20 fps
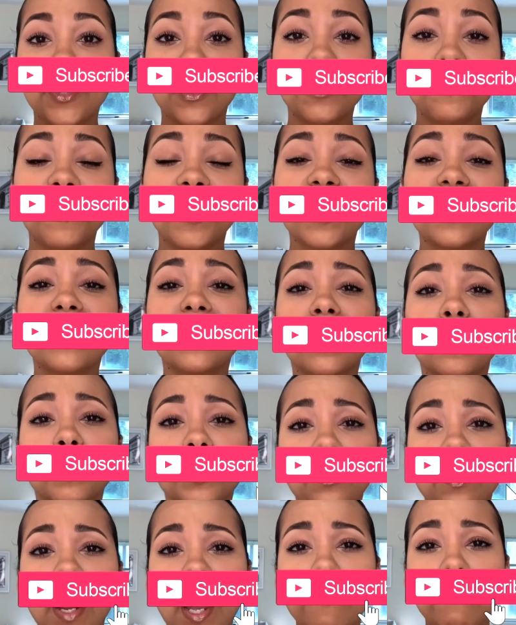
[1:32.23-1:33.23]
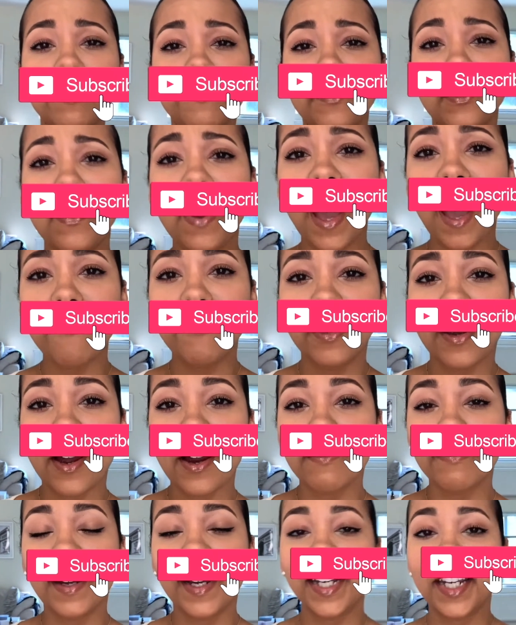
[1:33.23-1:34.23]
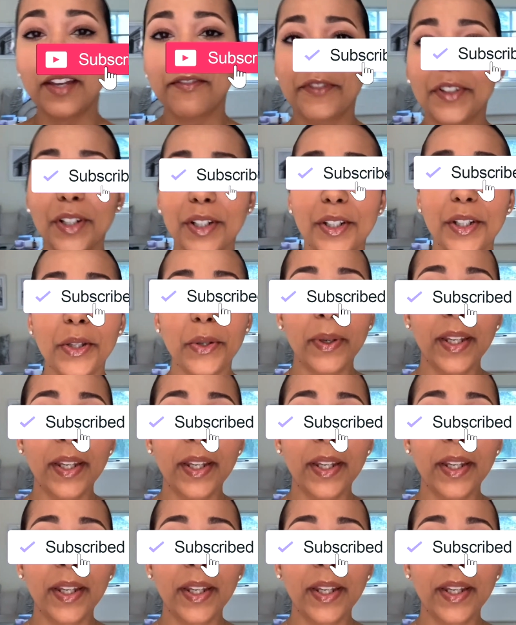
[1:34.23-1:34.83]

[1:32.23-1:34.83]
don't forget to subscribe if you haven't already. If you're new